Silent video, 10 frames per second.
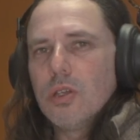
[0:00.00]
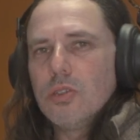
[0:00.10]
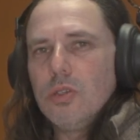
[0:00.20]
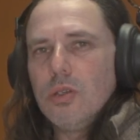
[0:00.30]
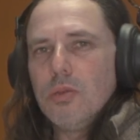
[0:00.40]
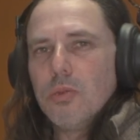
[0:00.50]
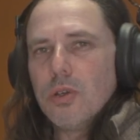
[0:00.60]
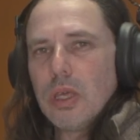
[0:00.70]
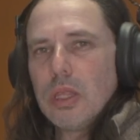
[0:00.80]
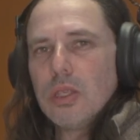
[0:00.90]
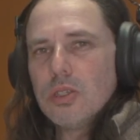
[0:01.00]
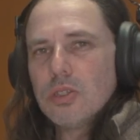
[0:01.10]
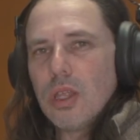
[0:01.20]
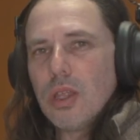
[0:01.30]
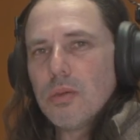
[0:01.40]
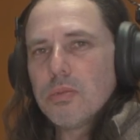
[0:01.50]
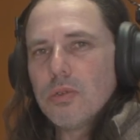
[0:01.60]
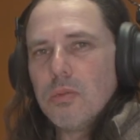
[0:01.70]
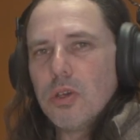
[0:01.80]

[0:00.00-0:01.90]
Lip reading: see my lighting setup to